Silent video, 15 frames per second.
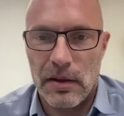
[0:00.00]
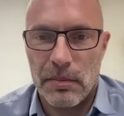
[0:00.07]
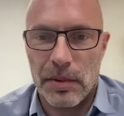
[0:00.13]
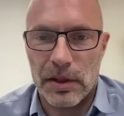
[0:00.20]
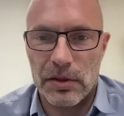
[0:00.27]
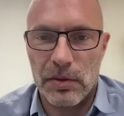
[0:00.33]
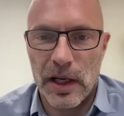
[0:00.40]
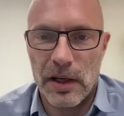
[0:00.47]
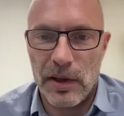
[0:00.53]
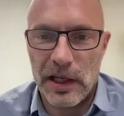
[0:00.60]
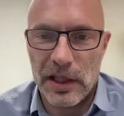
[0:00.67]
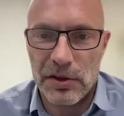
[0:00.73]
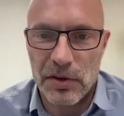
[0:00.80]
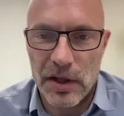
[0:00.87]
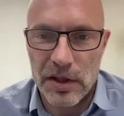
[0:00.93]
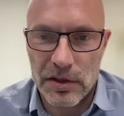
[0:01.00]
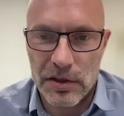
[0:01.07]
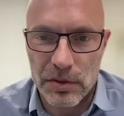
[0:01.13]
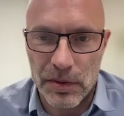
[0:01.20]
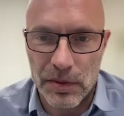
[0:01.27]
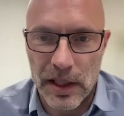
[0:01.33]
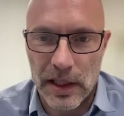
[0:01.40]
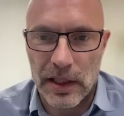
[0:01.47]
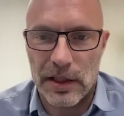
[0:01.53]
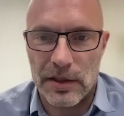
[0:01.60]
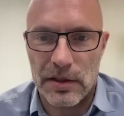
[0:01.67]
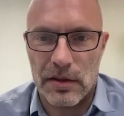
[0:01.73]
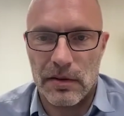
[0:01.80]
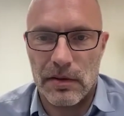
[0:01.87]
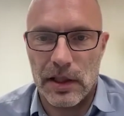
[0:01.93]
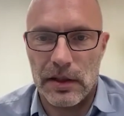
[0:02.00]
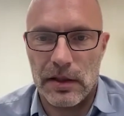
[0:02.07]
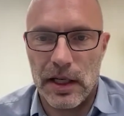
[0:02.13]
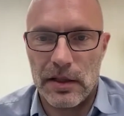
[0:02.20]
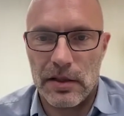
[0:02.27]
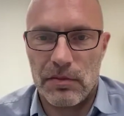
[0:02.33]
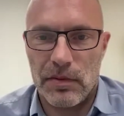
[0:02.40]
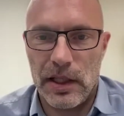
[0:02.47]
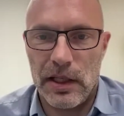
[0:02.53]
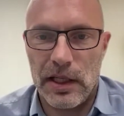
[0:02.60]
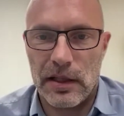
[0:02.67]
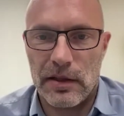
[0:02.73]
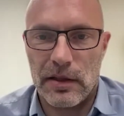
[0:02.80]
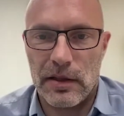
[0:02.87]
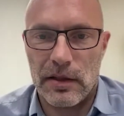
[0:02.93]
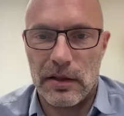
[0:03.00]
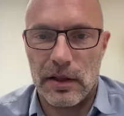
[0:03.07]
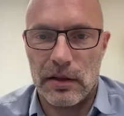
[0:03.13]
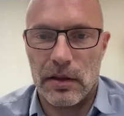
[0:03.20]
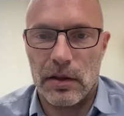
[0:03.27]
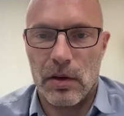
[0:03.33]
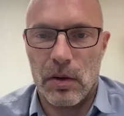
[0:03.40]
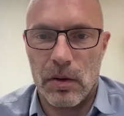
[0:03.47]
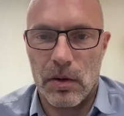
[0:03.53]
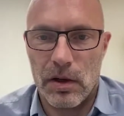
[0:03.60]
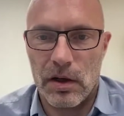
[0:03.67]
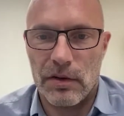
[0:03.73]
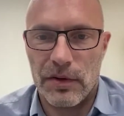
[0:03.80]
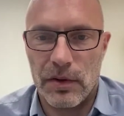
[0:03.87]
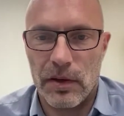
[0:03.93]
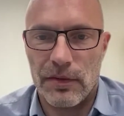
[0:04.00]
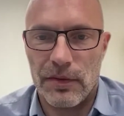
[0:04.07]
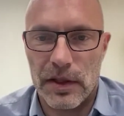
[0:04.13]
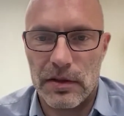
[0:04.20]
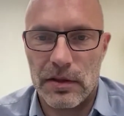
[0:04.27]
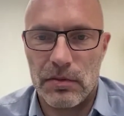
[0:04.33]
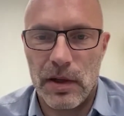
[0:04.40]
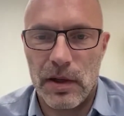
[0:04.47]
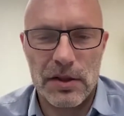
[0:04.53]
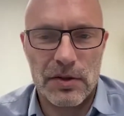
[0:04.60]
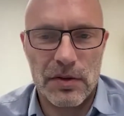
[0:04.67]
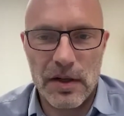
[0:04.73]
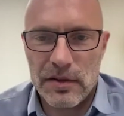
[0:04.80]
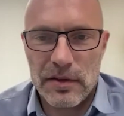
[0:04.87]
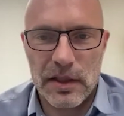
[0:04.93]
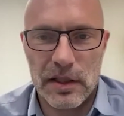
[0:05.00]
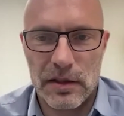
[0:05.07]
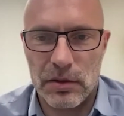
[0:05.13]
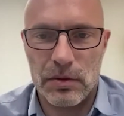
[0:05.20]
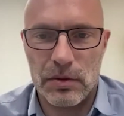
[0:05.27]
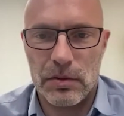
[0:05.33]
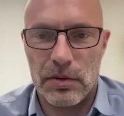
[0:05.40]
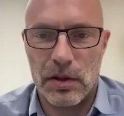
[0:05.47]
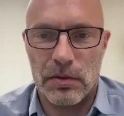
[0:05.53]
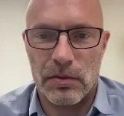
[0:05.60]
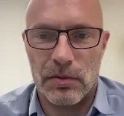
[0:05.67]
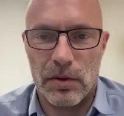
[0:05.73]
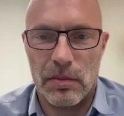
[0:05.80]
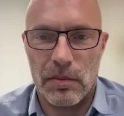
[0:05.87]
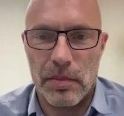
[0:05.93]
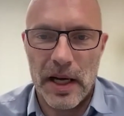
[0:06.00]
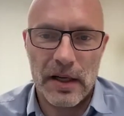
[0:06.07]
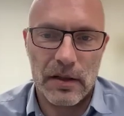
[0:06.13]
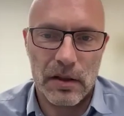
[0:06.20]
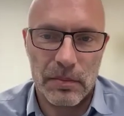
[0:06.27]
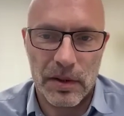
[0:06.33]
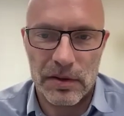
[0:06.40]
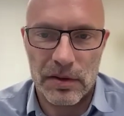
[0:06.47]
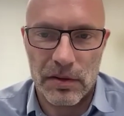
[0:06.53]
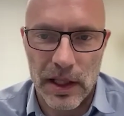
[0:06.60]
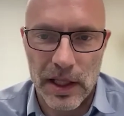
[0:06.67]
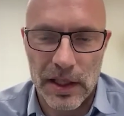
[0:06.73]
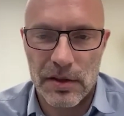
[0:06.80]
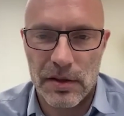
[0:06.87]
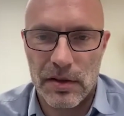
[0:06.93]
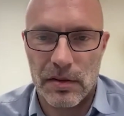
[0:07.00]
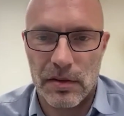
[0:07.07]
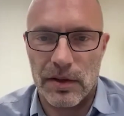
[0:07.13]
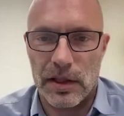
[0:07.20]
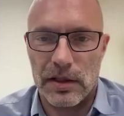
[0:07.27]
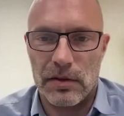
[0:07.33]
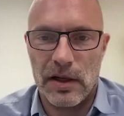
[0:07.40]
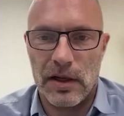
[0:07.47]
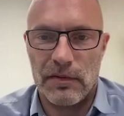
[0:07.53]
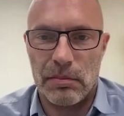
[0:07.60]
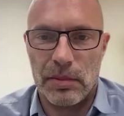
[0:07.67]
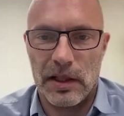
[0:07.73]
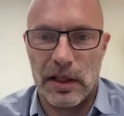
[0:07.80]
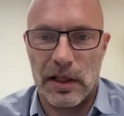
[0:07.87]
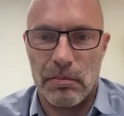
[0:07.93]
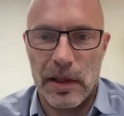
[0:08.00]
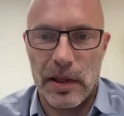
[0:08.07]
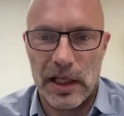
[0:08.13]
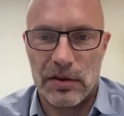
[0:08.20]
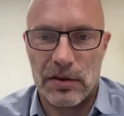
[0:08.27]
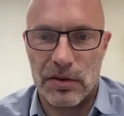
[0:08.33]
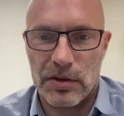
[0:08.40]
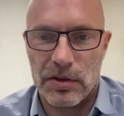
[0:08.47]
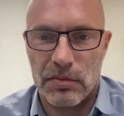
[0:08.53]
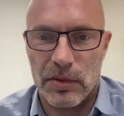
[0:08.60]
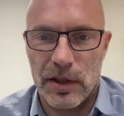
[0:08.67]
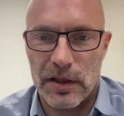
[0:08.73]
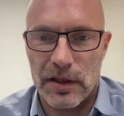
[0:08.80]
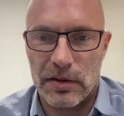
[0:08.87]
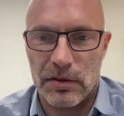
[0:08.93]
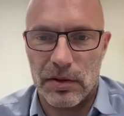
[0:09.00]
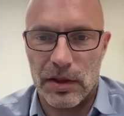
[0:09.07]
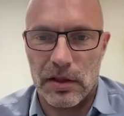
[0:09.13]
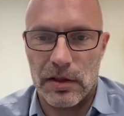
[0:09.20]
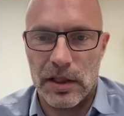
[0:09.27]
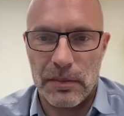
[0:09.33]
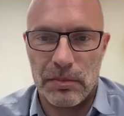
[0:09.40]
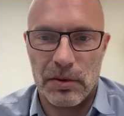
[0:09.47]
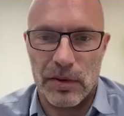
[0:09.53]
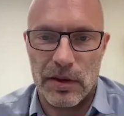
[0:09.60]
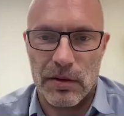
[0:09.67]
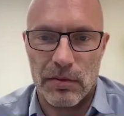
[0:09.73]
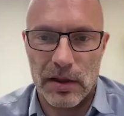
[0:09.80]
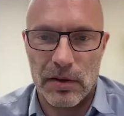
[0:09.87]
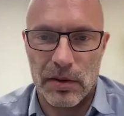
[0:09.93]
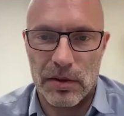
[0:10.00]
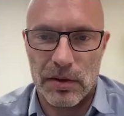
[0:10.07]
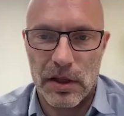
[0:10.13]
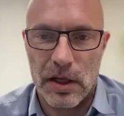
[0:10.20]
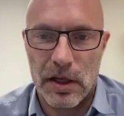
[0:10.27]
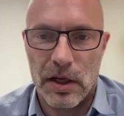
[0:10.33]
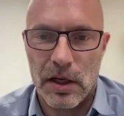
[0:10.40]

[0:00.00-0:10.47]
But do I really trust you with that ledger, right? That's really at the core of all of this. Do I trust that you don't roll a backup on your ledger, or that you haven't built in a backdoor somewhere so you can tamper with a record?